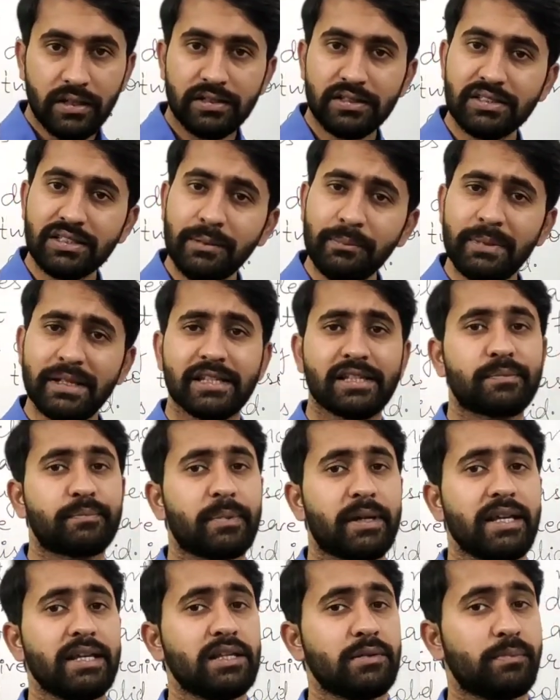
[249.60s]
some
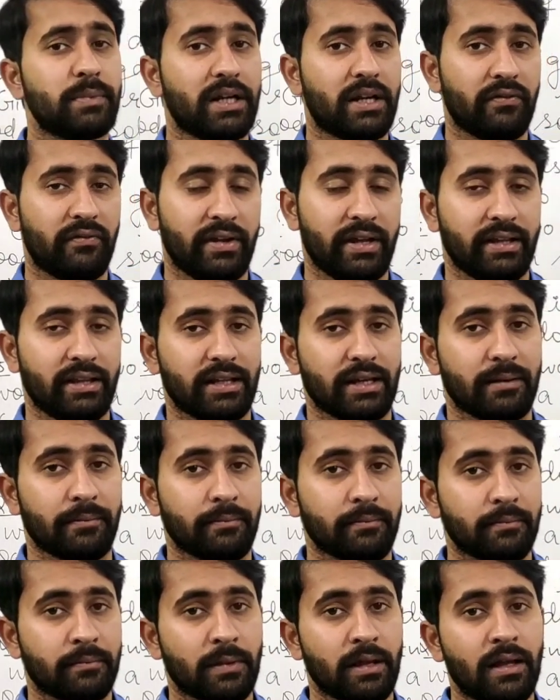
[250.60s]
space between
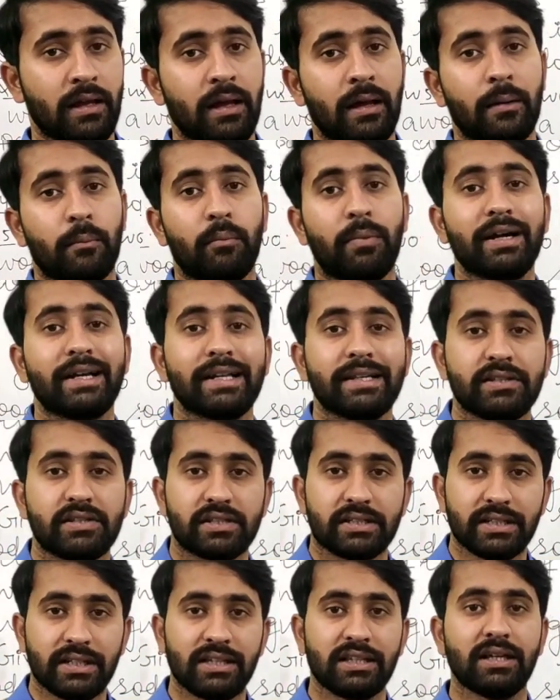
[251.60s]
them, but
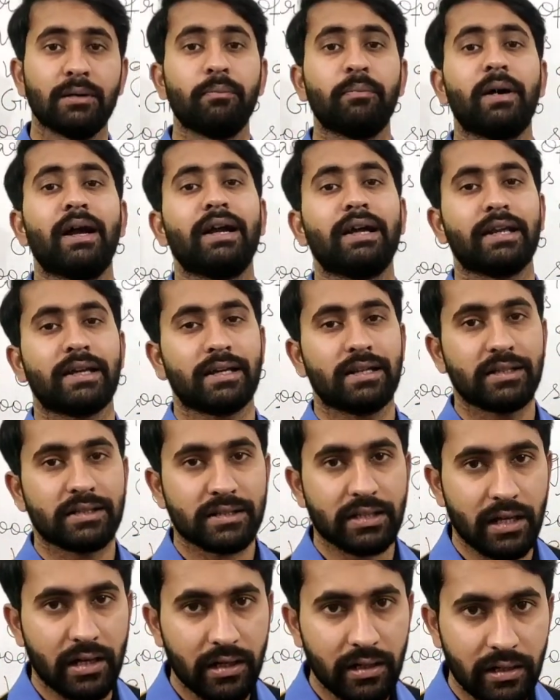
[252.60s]
still the
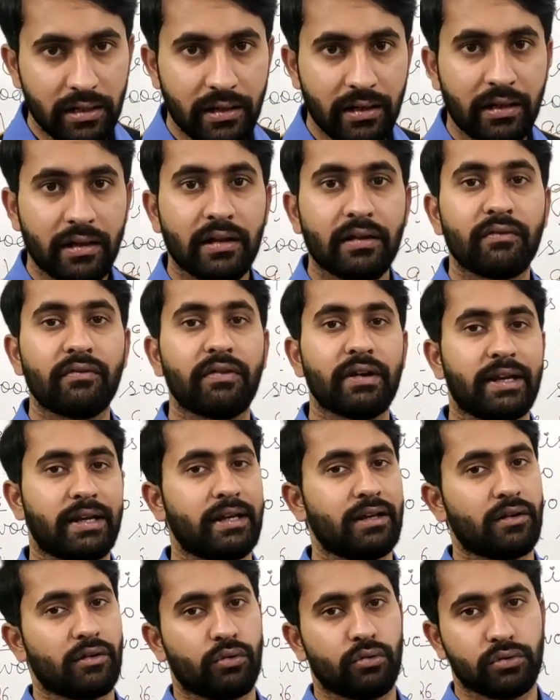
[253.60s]
particles are
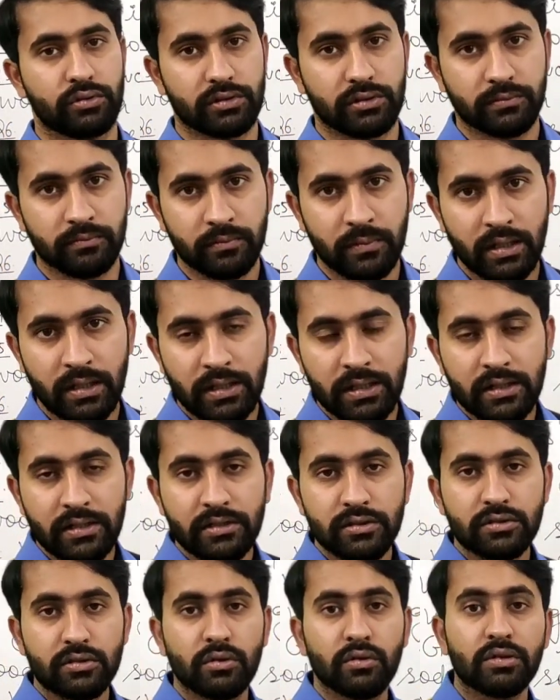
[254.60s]
very close,
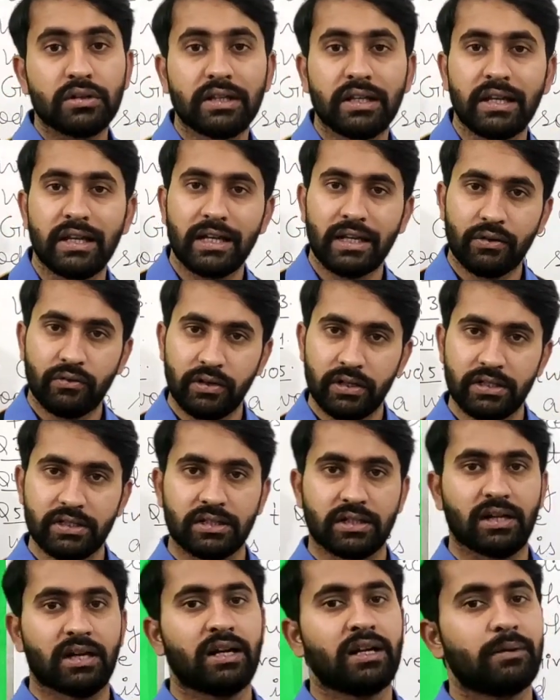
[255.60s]
so the liquids
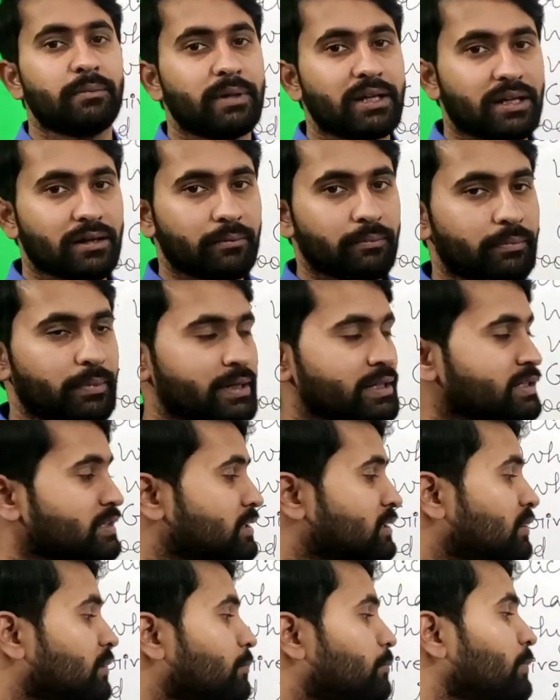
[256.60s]
can't be
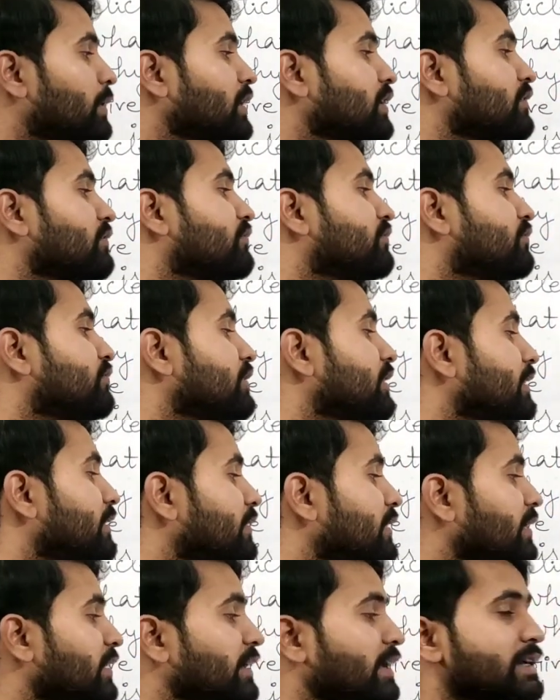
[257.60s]
compressed. But
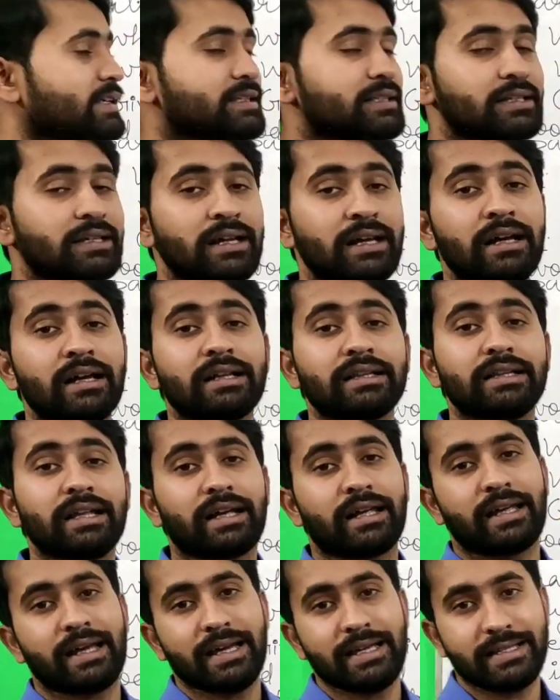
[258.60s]
whereas the
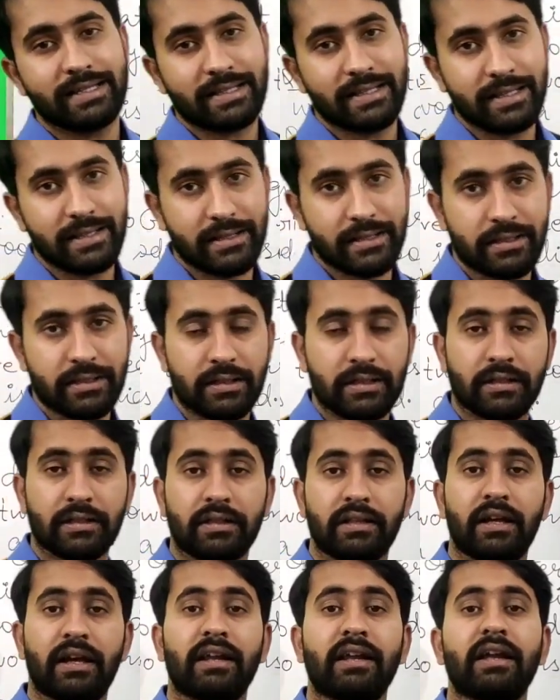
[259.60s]
gases,
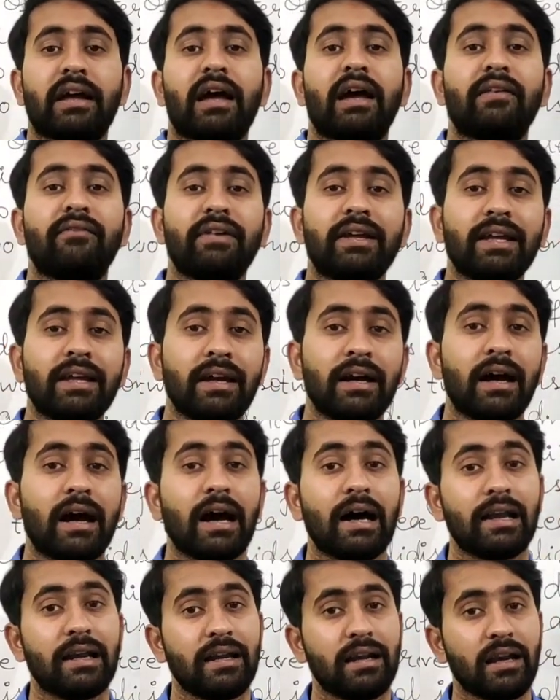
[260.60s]
they are having
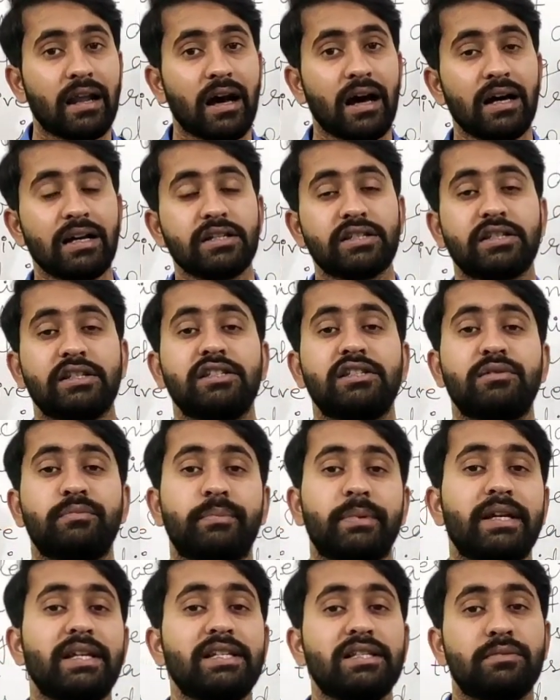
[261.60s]
a large
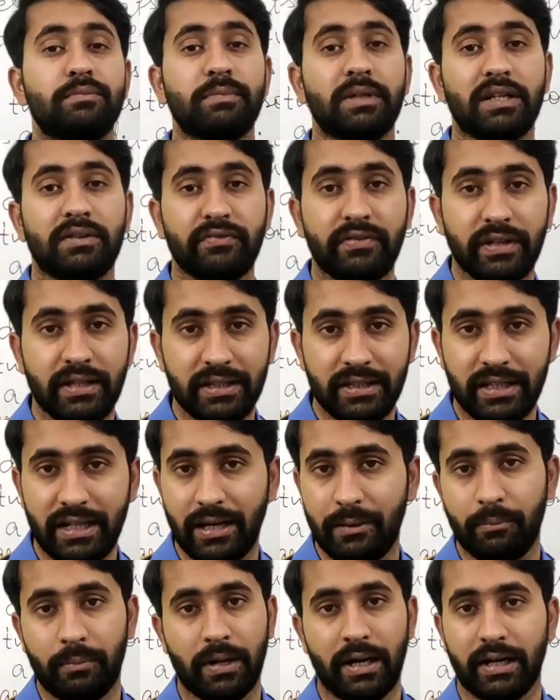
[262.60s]
space between
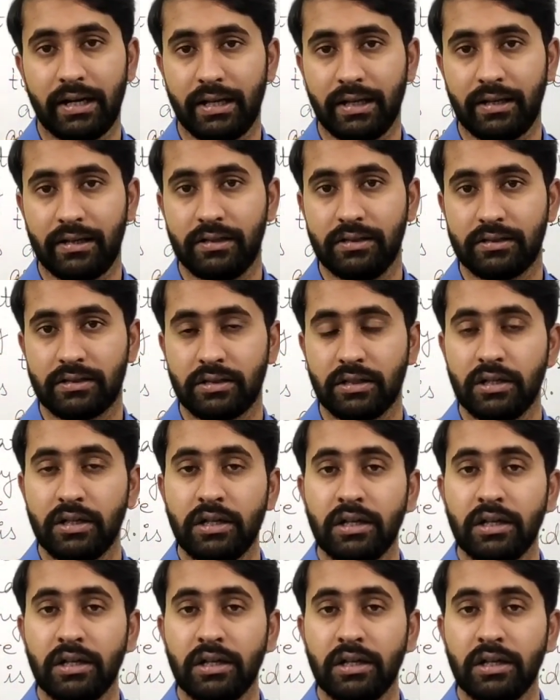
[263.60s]
their particles,